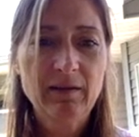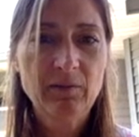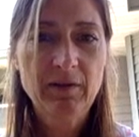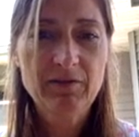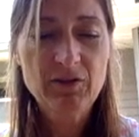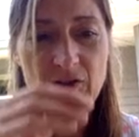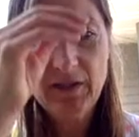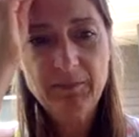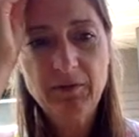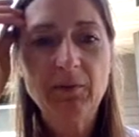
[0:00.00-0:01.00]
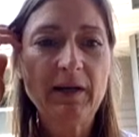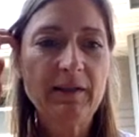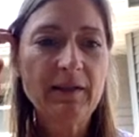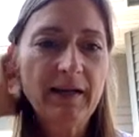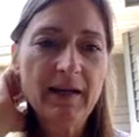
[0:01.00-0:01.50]
We have to talk about why
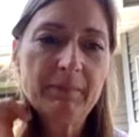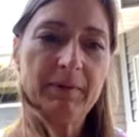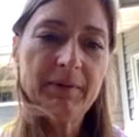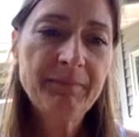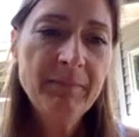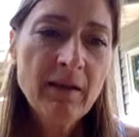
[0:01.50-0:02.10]
that happened.